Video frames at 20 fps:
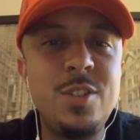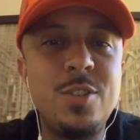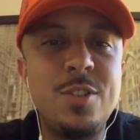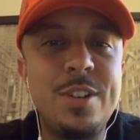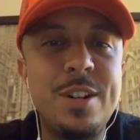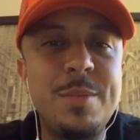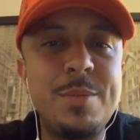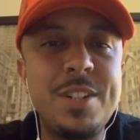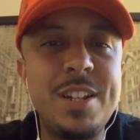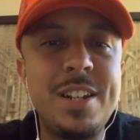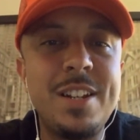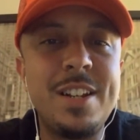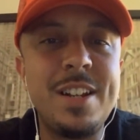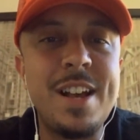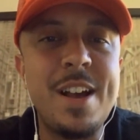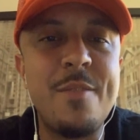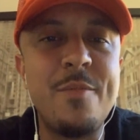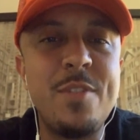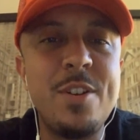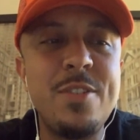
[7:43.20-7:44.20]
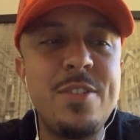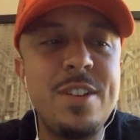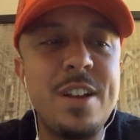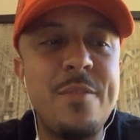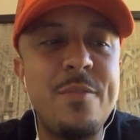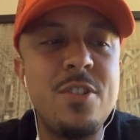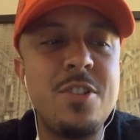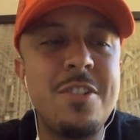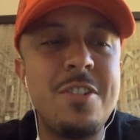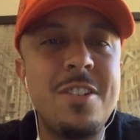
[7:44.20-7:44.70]
Yeah. You know what I'm saying? I'm very
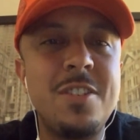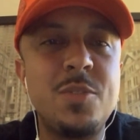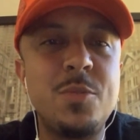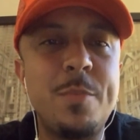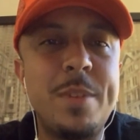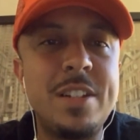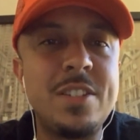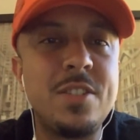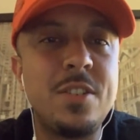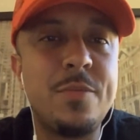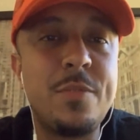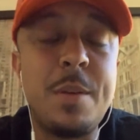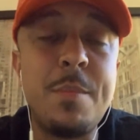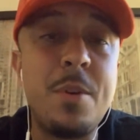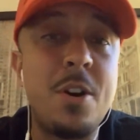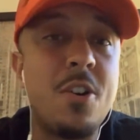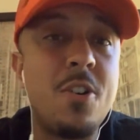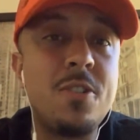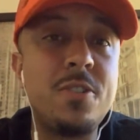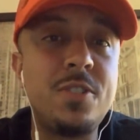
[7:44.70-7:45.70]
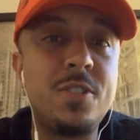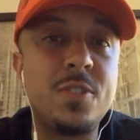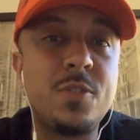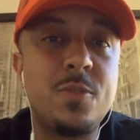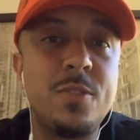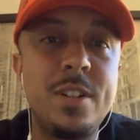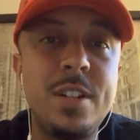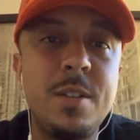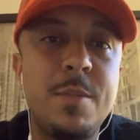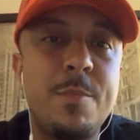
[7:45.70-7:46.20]
honest with myself. I'm my harshest
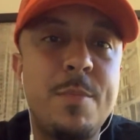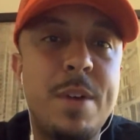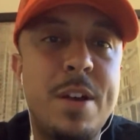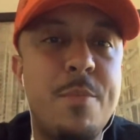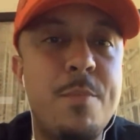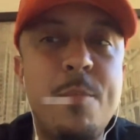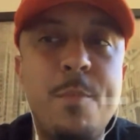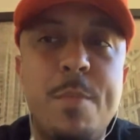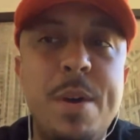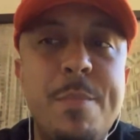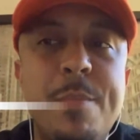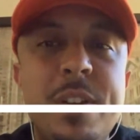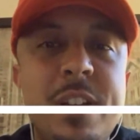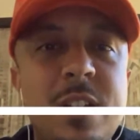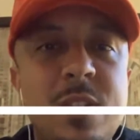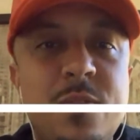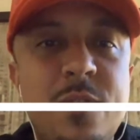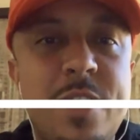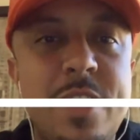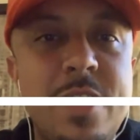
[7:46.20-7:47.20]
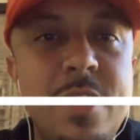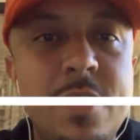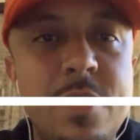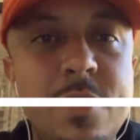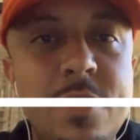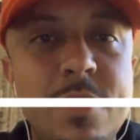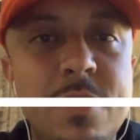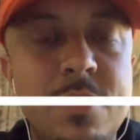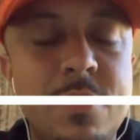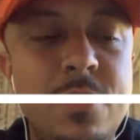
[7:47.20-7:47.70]
critic and my biggest fan.
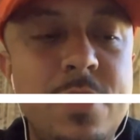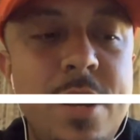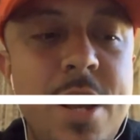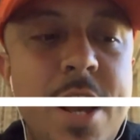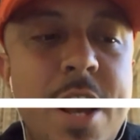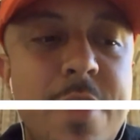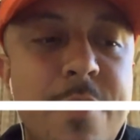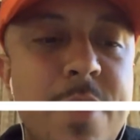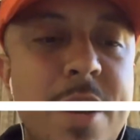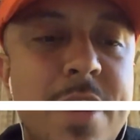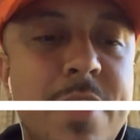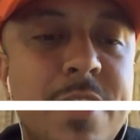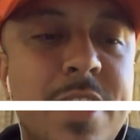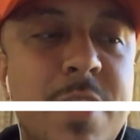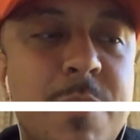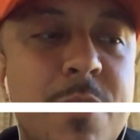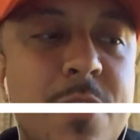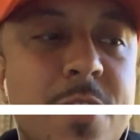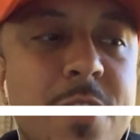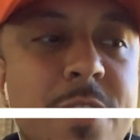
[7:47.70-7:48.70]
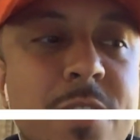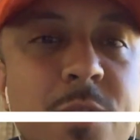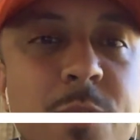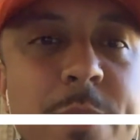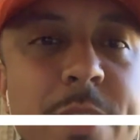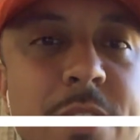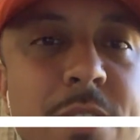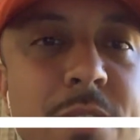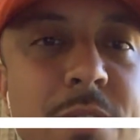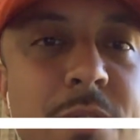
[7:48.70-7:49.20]
So I keep it honest
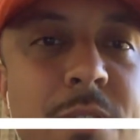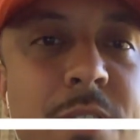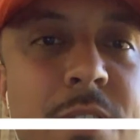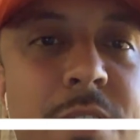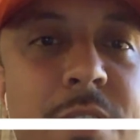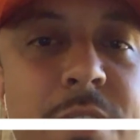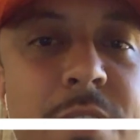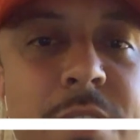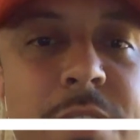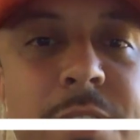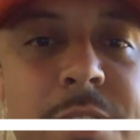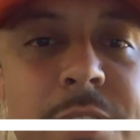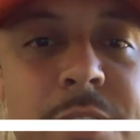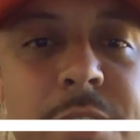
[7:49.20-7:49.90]
with myself.